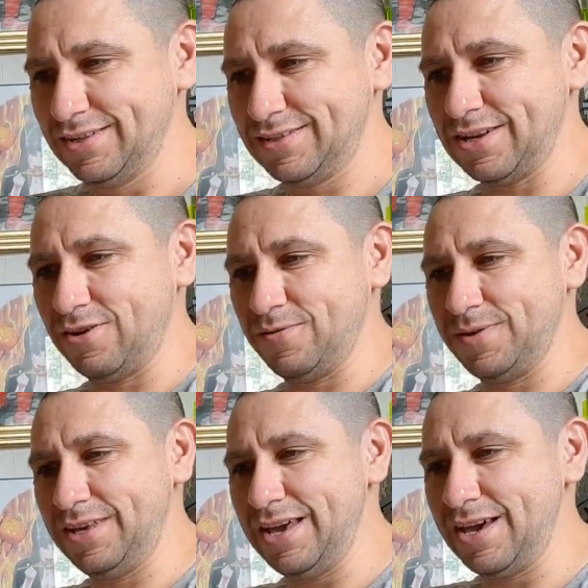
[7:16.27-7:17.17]
So,
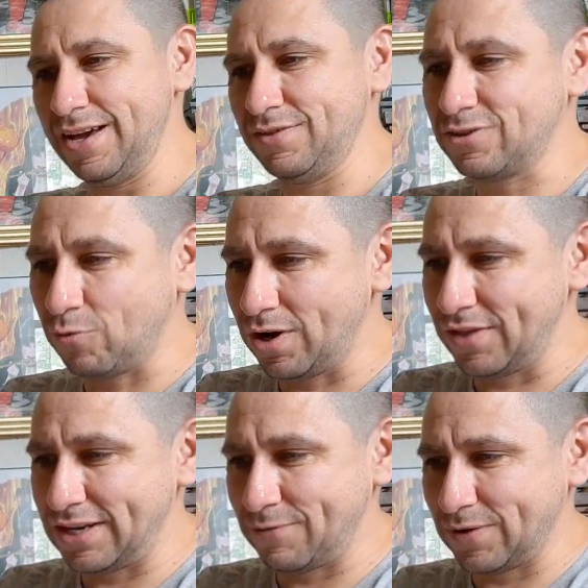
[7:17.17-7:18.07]
yeah. So one
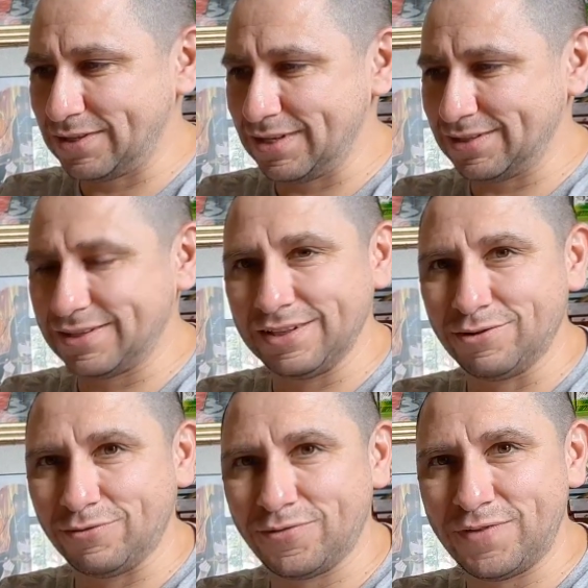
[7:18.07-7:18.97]
of the differences, the
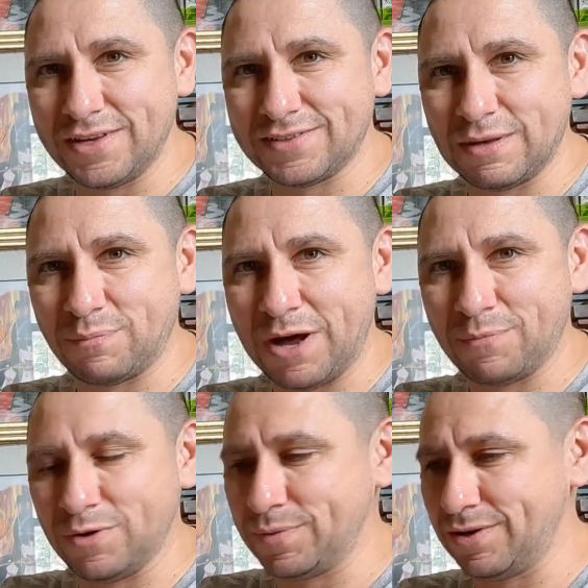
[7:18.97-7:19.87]
little fists that
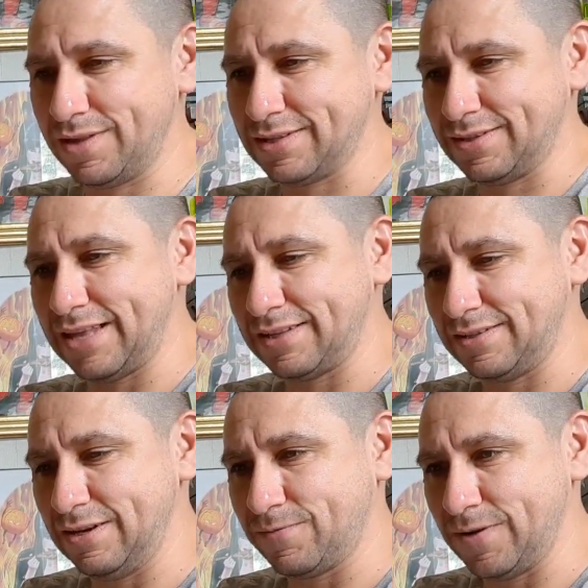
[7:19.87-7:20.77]
pop up here,
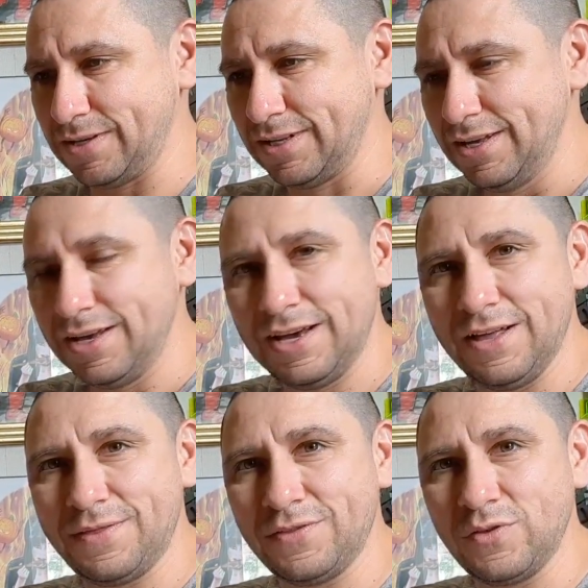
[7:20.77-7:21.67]
that's different
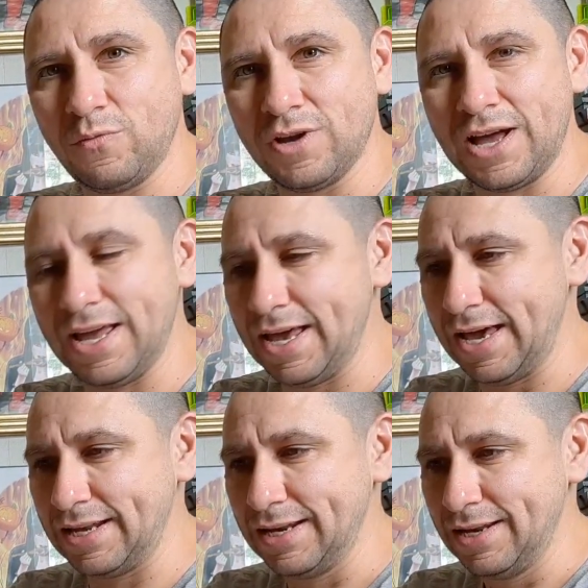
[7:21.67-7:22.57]
than the one I
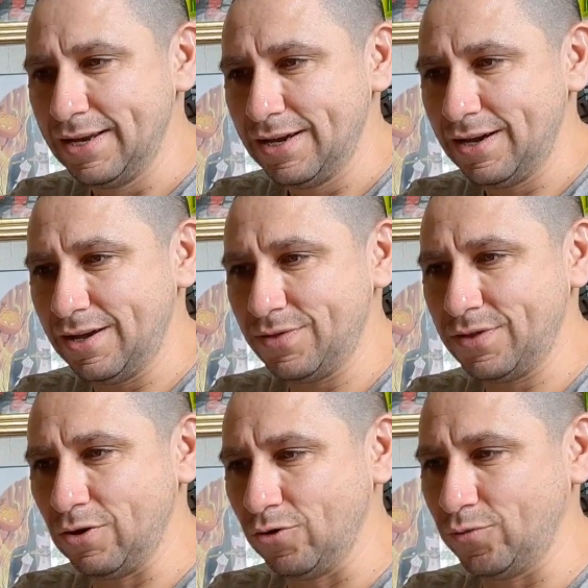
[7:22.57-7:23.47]
had.
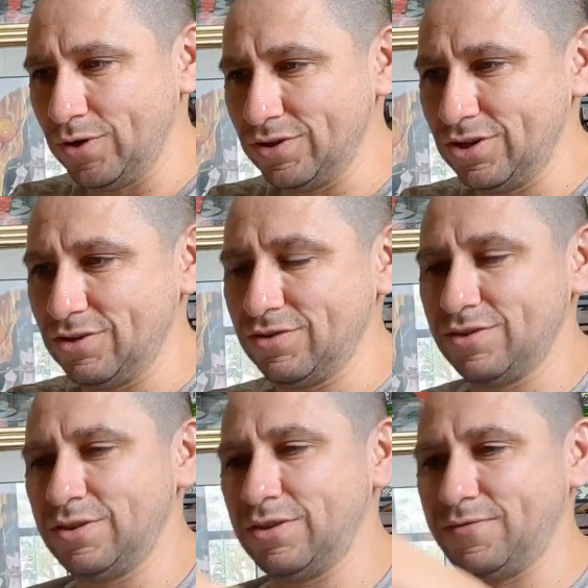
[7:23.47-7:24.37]
The old one,
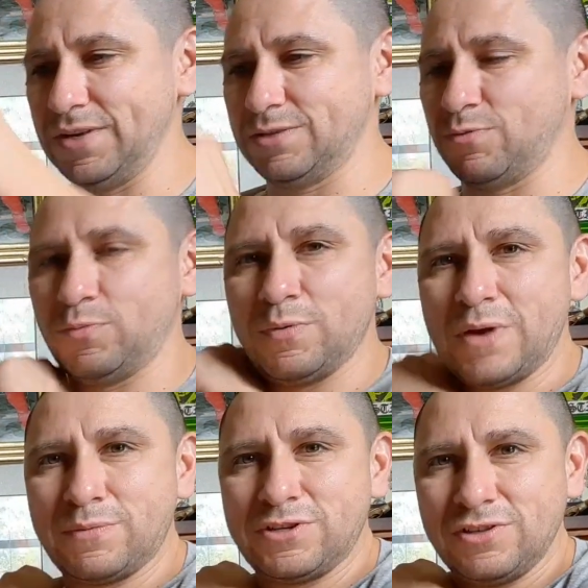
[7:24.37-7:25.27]
the fists were
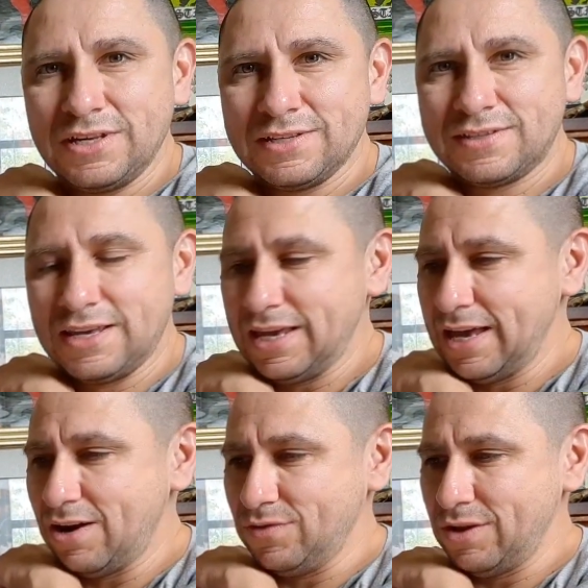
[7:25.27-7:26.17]
perpetually sticking
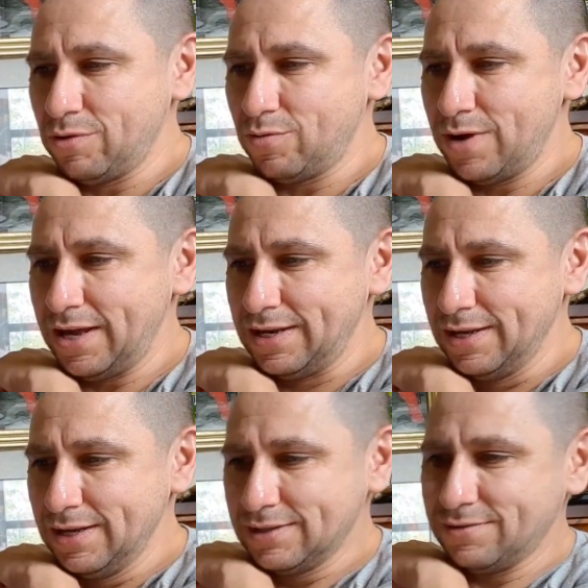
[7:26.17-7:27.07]
out, and they were red.
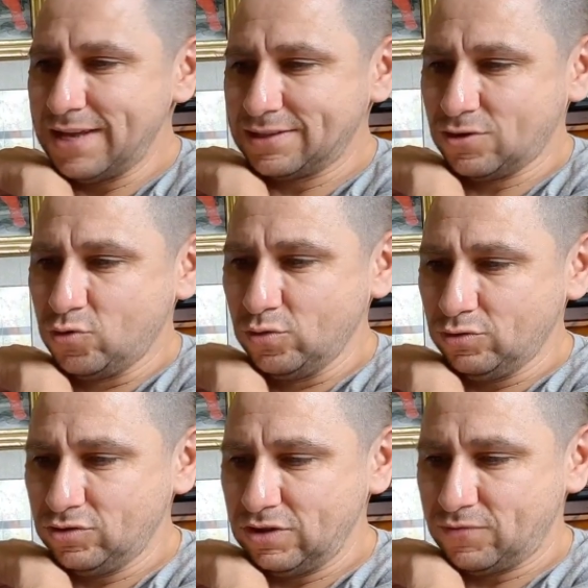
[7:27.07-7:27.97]
So that's a cool
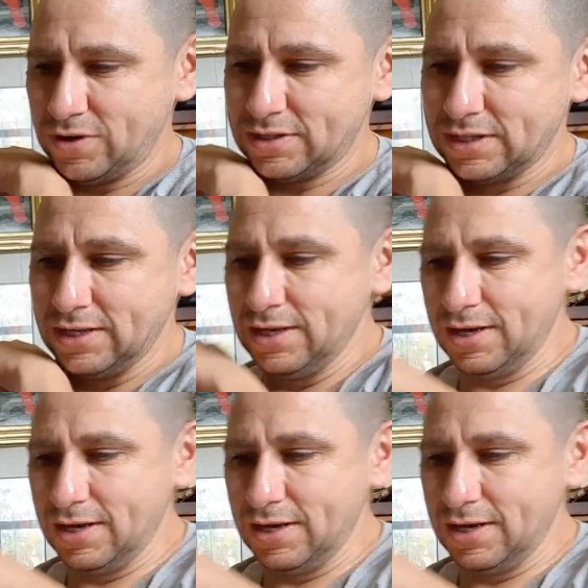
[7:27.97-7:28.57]
little difference.